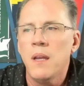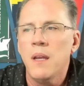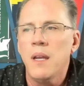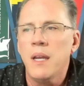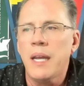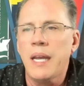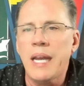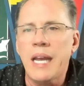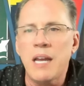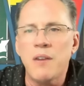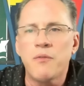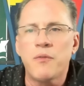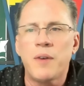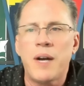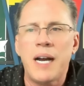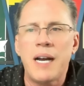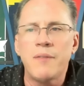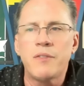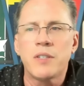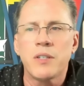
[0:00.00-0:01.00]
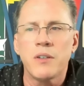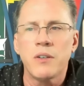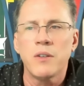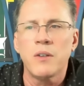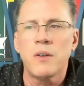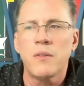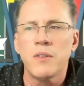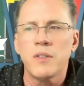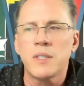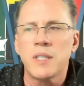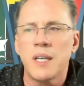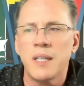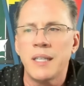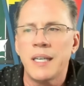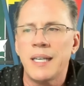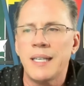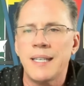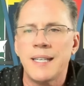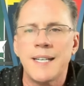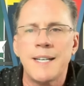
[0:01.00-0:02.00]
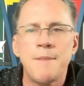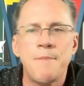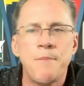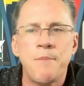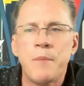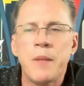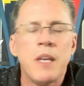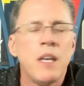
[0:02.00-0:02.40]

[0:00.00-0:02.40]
He had 5 turnovers on that night.